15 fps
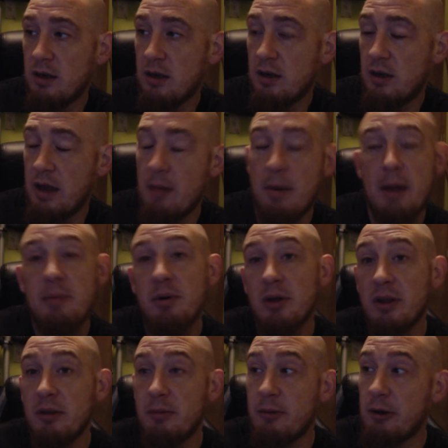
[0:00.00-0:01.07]
That might put a
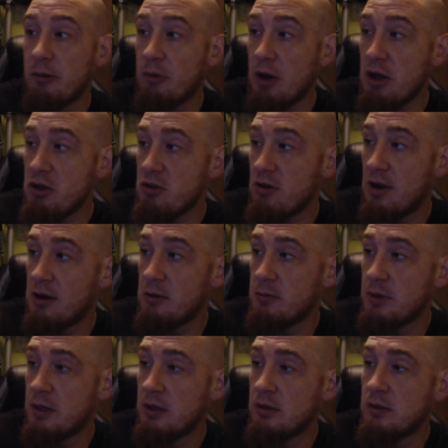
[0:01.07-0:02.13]
little bit of pressure on them
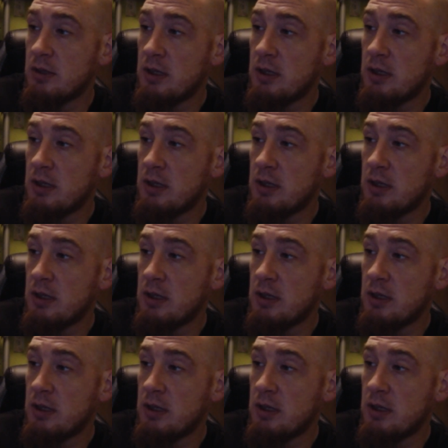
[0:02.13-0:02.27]
though.